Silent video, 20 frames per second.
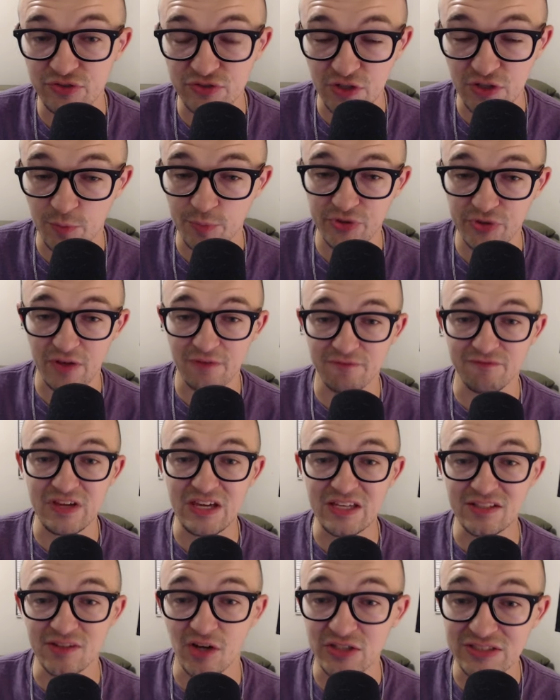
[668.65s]
0%
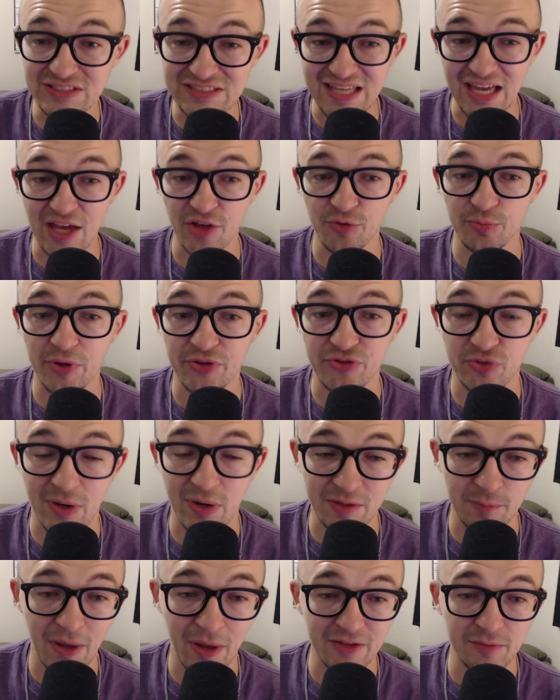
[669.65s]
fees on sales plus
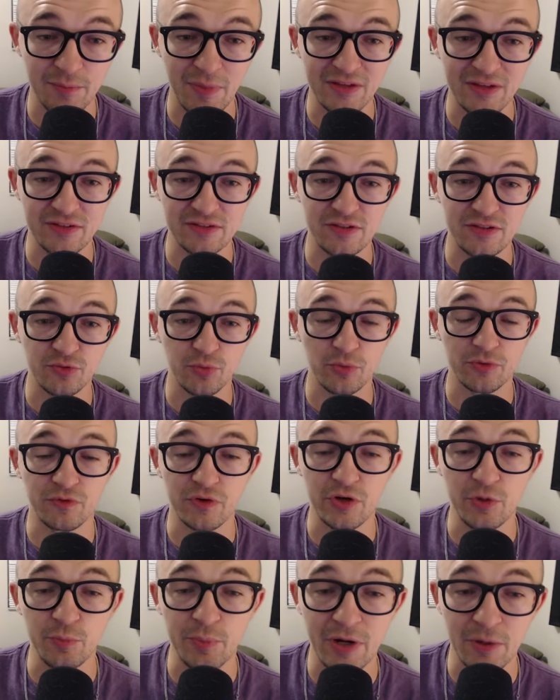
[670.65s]
direct deposit message. This one's
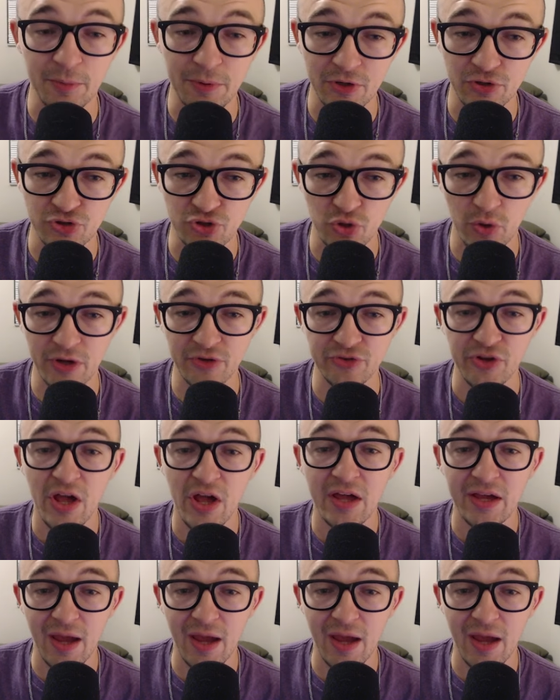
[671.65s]
for you, peer to peer enjoyers.